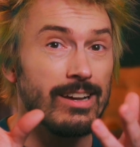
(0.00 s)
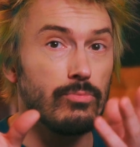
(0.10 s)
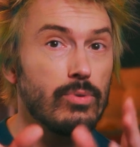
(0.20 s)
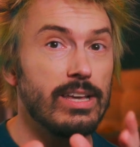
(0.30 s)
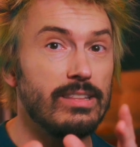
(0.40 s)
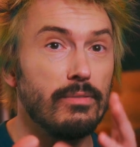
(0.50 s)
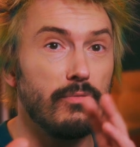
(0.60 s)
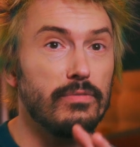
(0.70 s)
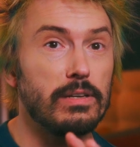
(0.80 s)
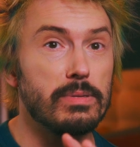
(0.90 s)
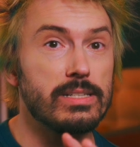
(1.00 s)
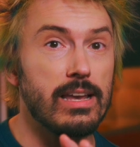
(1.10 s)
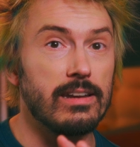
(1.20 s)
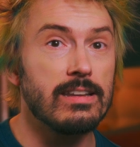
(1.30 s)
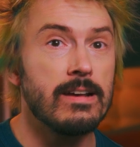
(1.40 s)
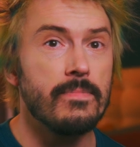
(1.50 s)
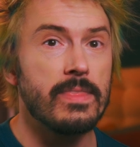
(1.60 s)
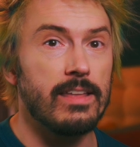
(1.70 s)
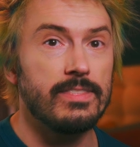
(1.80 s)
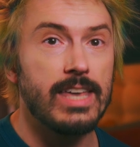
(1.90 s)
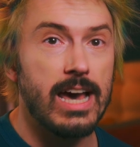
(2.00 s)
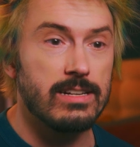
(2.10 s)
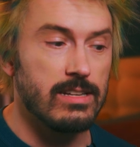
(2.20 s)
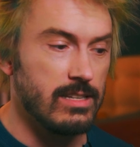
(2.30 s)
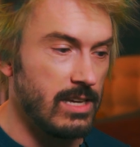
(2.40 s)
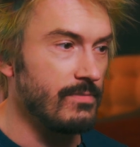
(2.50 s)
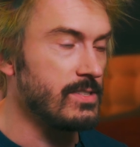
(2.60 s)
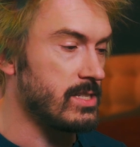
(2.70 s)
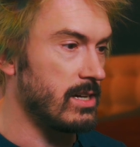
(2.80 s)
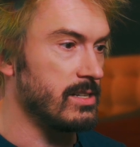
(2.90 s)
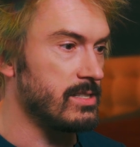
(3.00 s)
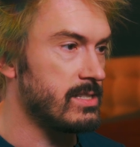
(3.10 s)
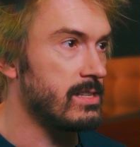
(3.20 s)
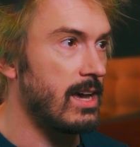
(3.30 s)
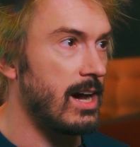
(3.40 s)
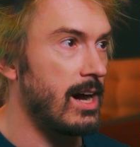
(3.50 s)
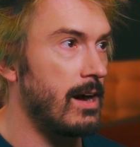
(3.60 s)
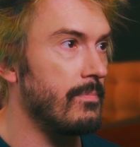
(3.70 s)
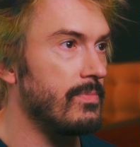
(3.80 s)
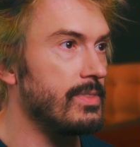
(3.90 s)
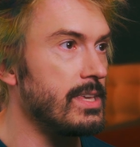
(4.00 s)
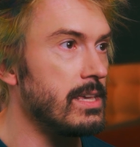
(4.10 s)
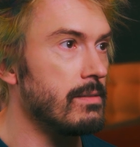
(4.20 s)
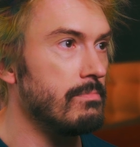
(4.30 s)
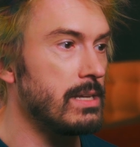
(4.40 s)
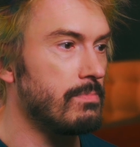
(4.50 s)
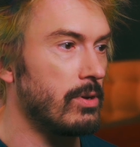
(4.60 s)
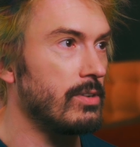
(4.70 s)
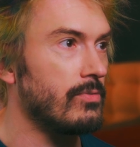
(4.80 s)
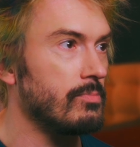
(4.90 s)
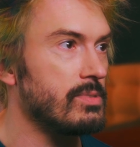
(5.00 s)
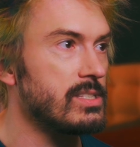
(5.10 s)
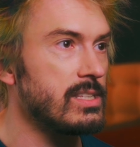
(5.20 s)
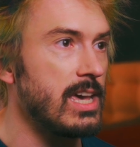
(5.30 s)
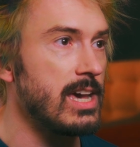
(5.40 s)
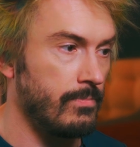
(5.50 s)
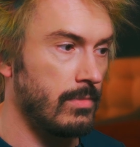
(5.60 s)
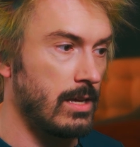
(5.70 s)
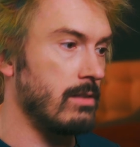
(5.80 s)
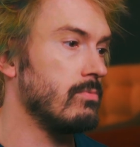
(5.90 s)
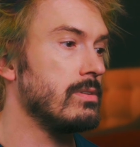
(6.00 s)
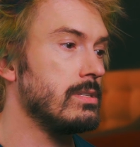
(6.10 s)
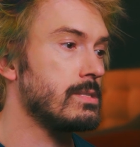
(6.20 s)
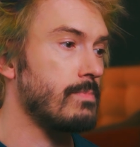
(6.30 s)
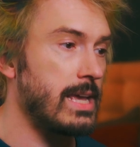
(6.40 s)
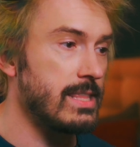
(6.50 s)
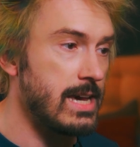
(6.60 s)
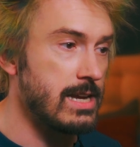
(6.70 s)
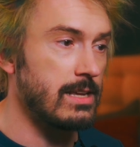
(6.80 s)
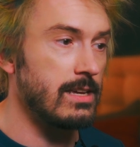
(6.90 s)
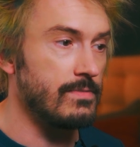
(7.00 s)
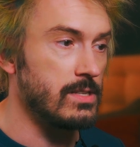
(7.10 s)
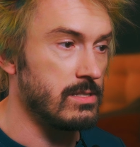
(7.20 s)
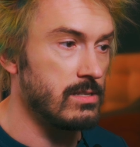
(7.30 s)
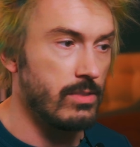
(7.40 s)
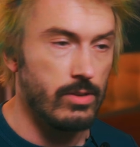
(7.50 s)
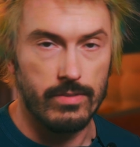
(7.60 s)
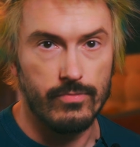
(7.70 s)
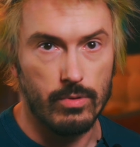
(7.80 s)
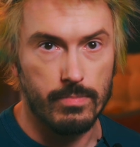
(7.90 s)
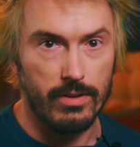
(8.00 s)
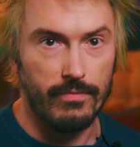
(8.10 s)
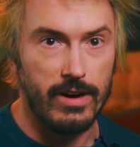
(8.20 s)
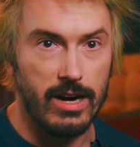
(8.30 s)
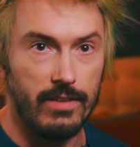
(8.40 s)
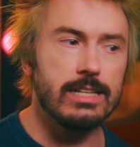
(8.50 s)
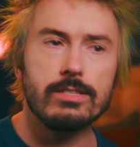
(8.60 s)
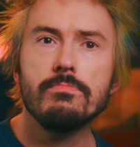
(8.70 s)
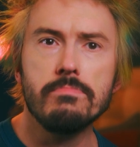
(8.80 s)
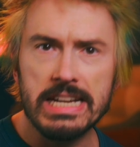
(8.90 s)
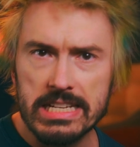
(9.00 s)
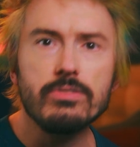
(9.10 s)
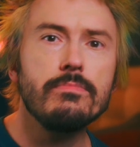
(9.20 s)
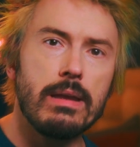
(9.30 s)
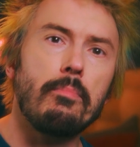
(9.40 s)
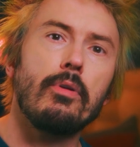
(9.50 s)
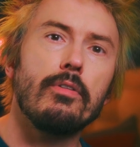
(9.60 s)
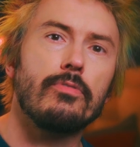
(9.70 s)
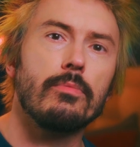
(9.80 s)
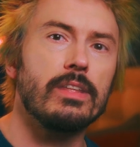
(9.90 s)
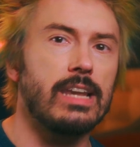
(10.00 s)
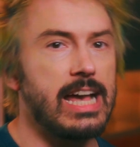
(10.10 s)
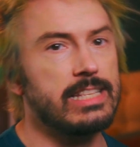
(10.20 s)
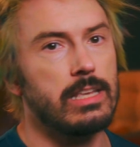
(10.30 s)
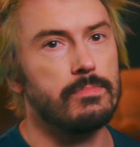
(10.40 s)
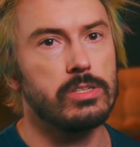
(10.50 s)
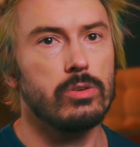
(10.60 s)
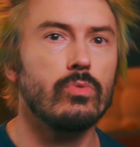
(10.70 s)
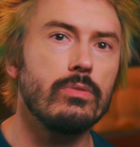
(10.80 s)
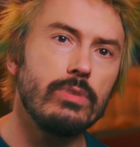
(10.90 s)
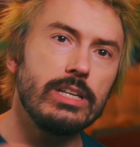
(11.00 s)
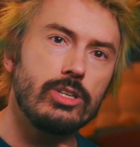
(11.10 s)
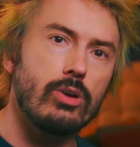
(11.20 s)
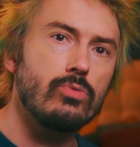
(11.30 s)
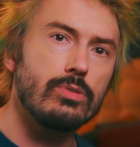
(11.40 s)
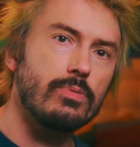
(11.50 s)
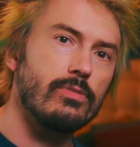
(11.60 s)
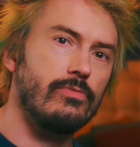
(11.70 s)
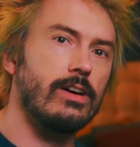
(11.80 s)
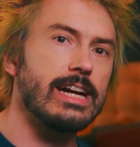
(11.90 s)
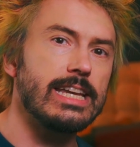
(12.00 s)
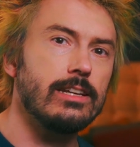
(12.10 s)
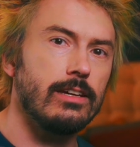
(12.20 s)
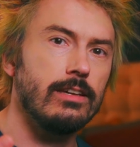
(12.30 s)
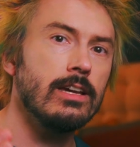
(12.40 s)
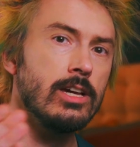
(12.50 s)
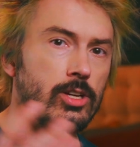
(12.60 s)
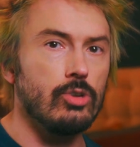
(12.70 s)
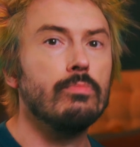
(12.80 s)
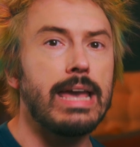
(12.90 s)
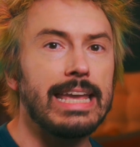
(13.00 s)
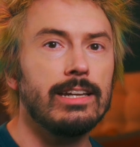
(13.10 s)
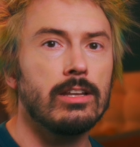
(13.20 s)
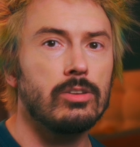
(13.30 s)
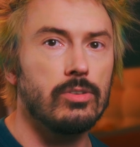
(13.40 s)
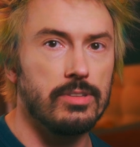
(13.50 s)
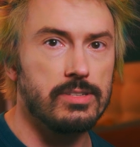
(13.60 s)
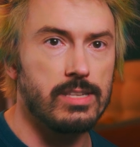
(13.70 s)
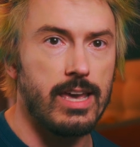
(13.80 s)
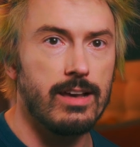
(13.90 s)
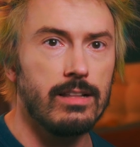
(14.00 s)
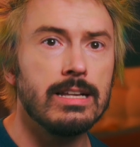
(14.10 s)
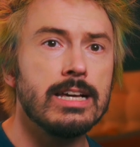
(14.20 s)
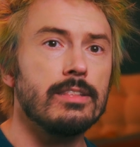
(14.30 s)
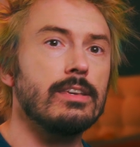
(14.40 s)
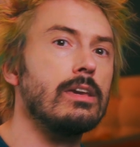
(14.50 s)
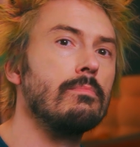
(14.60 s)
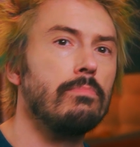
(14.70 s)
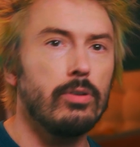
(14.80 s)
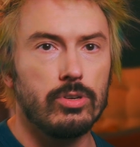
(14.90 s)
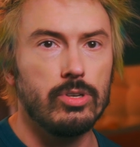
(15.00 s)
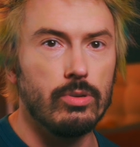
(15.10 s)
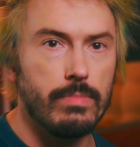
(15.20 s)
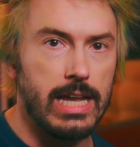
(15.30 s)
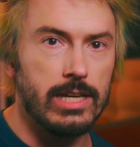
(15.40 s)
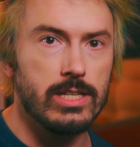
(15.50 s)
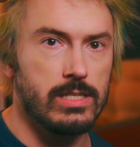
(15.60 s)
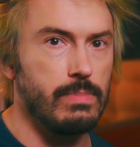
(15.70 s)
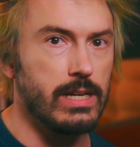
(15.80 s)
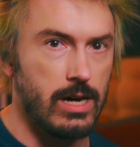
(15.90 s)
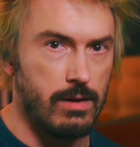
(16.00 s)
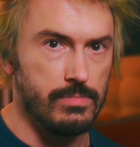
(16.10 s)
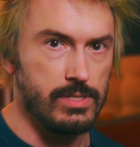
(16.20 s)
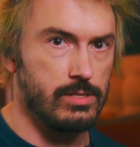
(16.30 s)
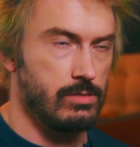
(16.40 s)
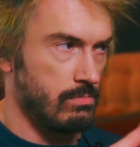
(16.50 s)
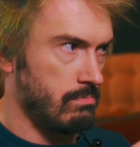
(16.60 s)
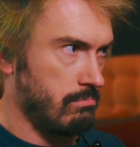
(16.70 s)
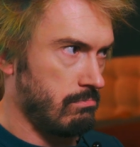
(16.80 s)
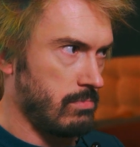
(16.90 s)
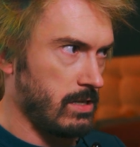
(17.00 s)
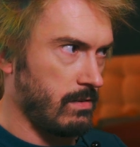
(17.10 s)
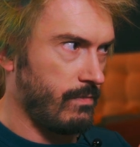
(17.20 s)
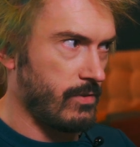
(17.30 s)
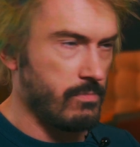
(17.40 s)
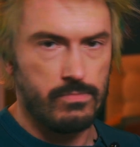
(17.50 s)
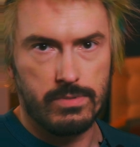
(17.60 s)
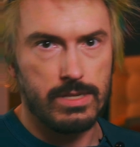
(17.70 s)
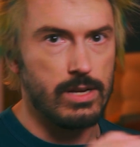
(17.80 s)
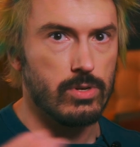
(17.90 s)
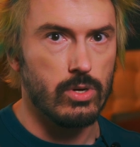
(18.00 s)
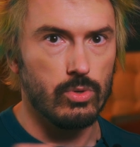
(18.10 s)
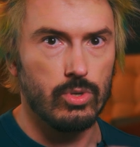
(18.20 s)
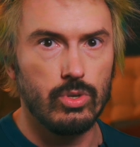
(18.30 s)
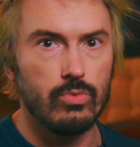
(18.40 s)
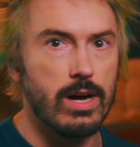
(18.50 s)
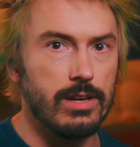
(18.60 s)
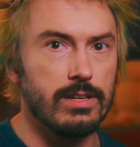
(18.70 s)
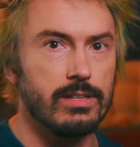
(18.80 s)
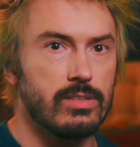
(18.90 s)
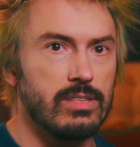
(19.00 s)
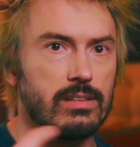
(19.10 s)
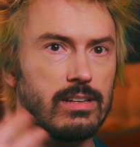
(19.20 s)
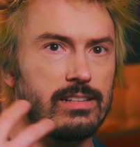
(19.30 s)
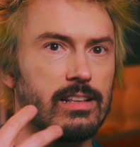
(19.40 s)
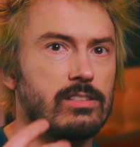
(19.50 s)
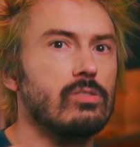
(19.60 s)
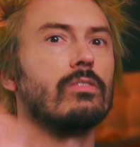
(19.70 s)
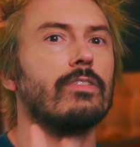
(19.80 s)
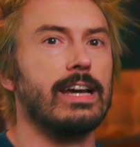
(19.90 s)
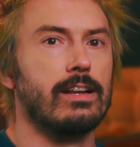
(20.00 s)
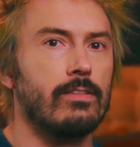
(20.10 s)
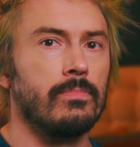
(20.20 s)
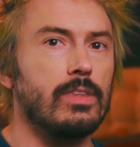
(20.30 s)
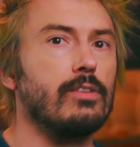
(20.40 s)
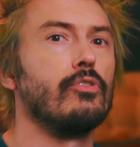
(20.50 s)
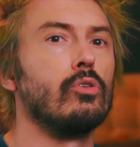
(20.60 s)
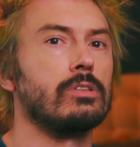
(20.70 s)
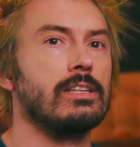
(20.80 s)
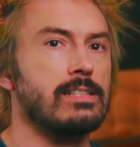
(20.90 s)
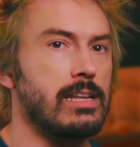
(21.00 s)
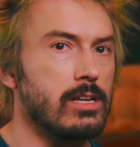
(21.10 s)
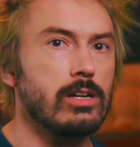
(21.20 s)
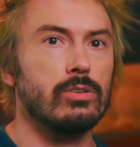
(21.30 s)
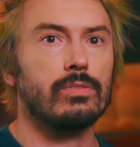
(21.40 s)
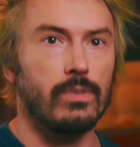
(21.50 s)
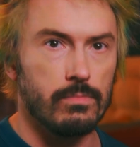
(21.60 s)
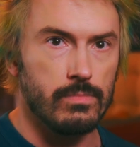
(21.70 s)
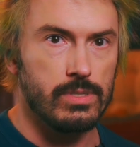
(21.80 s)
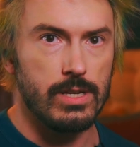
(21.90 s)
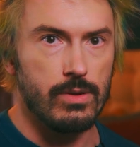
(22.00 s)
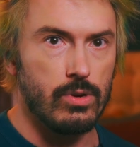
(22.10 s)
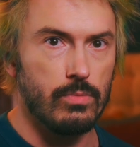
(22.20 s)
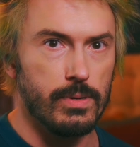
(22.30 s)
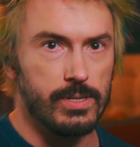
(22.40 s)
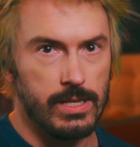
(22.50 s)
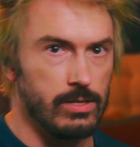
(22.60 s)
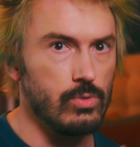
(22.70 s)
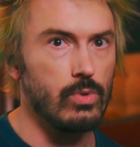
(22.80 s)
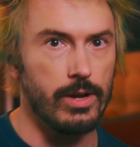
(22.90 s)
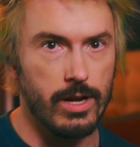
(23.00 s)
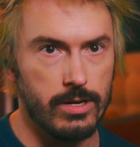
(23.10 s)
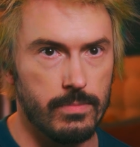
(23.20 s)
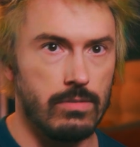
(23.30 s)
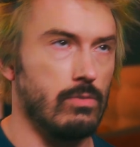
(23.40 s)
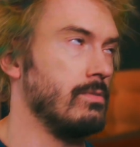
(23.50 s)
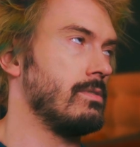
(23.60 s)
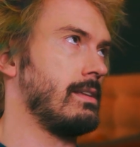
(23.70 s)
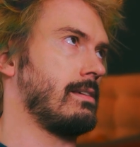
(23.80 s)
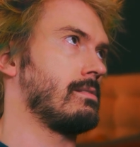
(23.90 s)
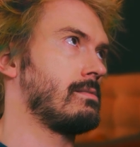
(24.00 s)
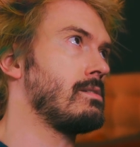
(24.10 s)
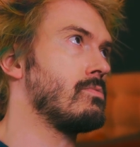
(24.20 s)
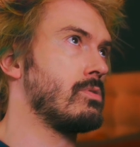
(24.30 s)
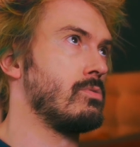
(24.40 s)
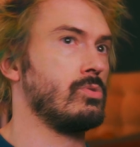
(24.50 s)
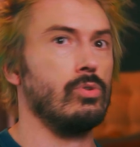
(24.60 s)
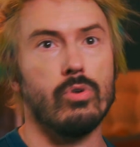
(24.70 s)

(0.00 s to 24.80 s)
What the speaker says: With 50%. And that gives us the midpoint from scale, and we display that and gives us 34.5. As you might remember from the last episode, when we don't provide a domain to the scale, the input domain just becomes like from 0 to 1. So that, like, it's sort of like the default is that it goes from 0% to 100%, or like 0 to